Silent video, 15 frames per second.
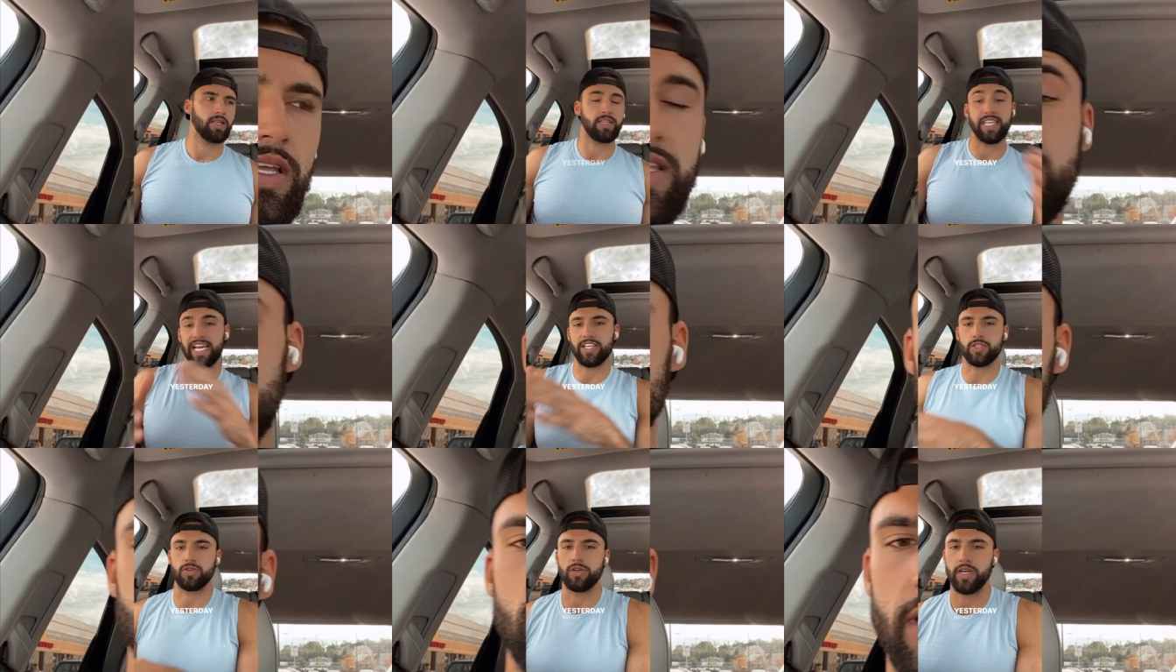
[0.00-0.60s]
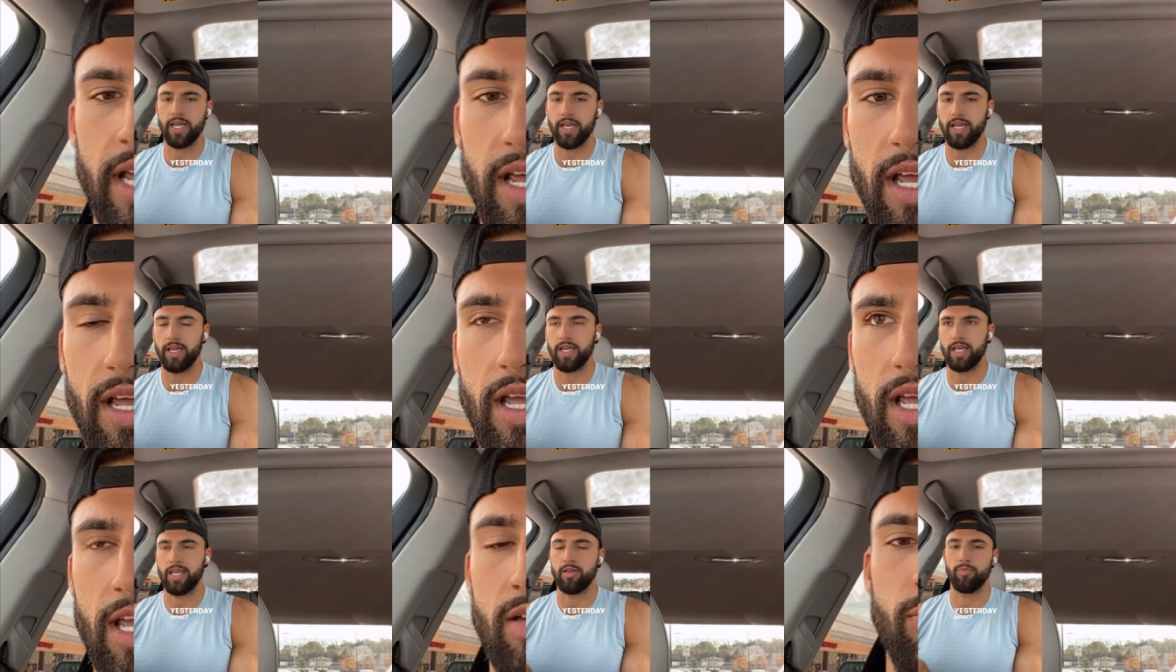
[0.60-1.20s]

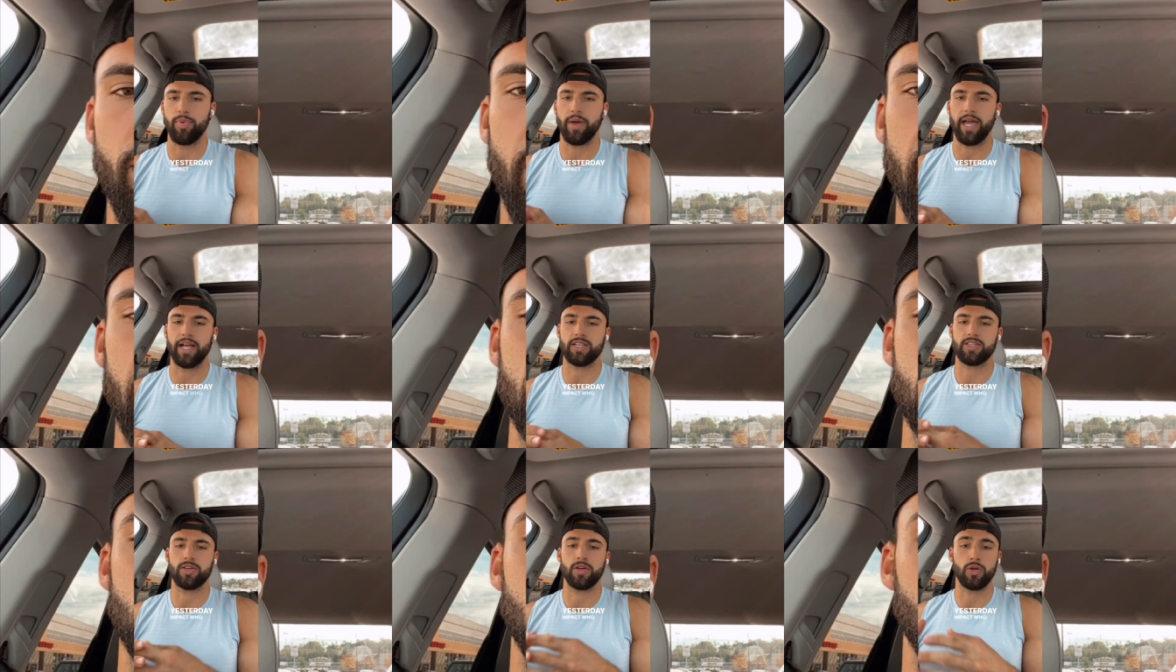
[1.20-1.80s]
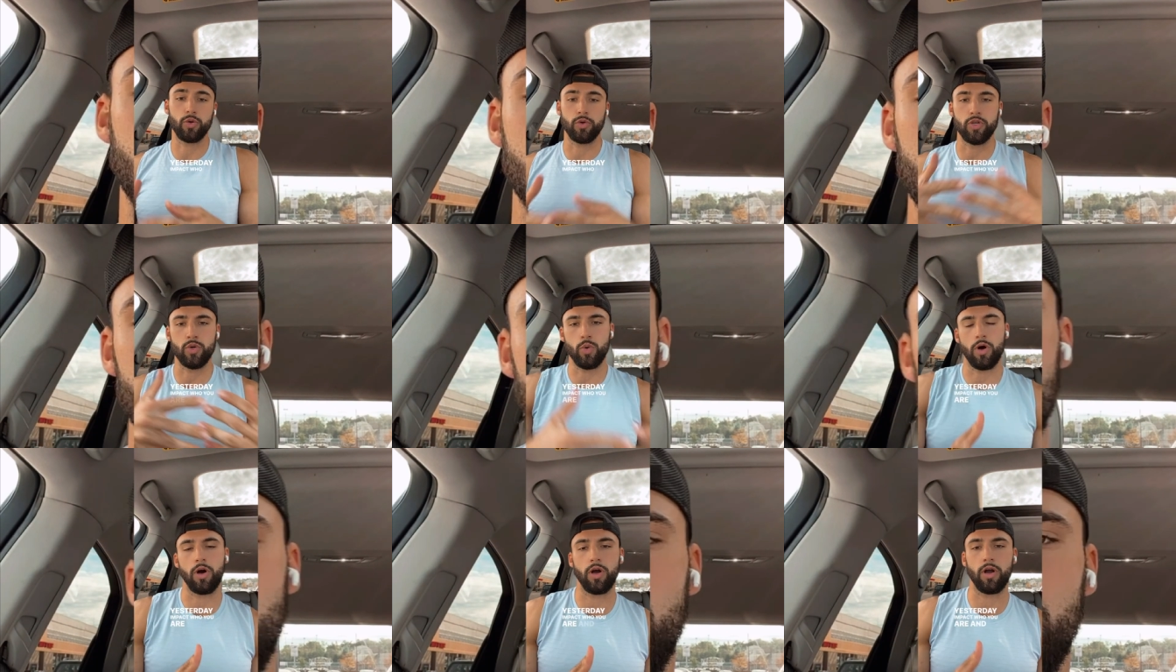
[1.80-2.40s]
yesterday impact who
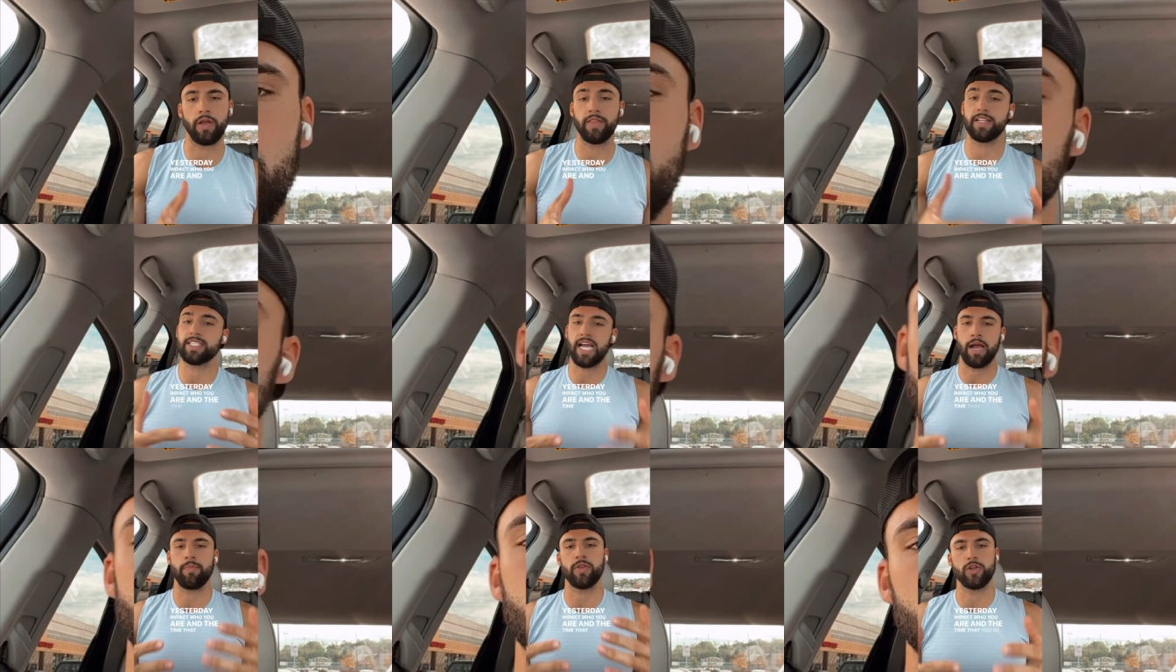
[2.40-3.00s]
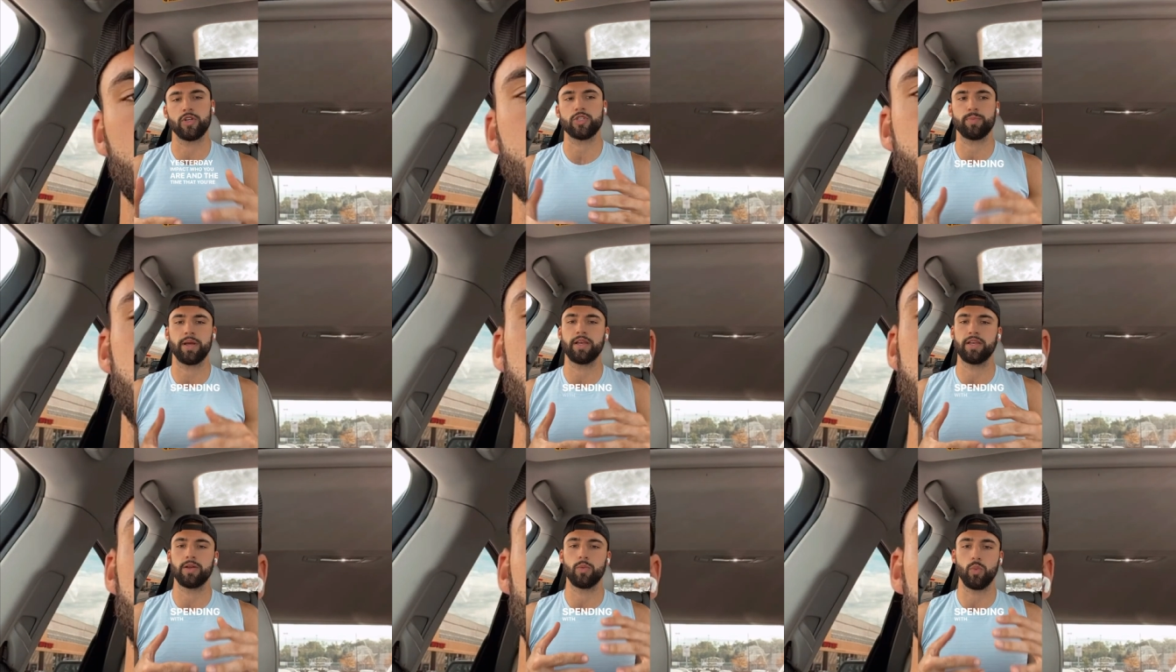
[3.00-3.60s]
you are and the time that you're
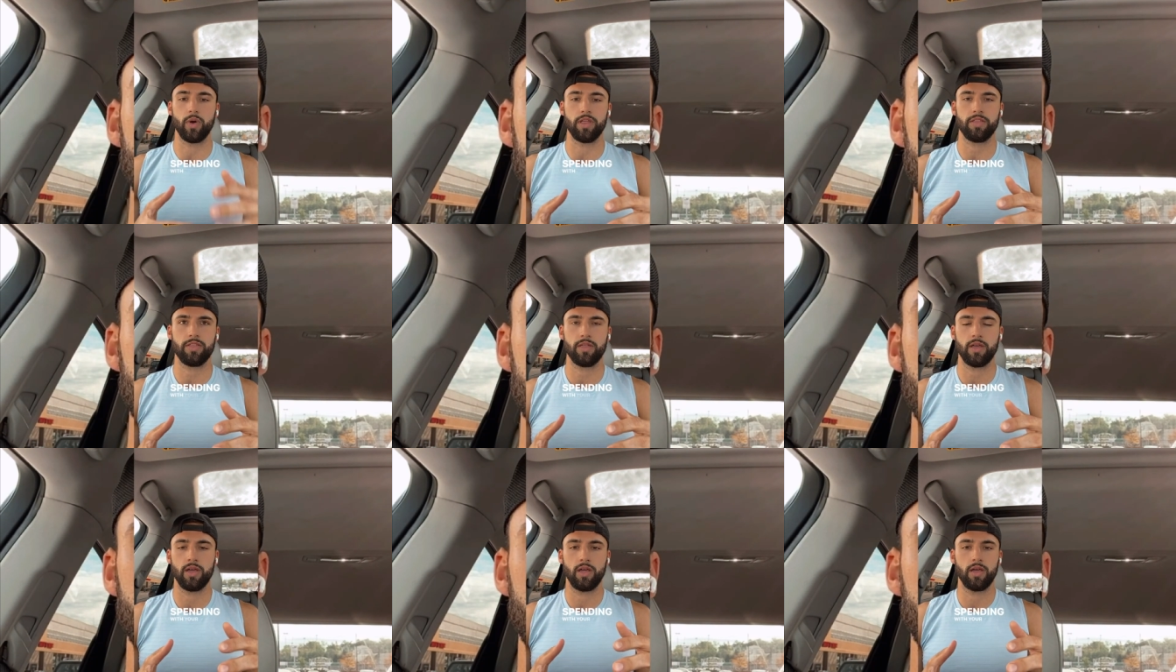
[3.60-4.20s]
spending with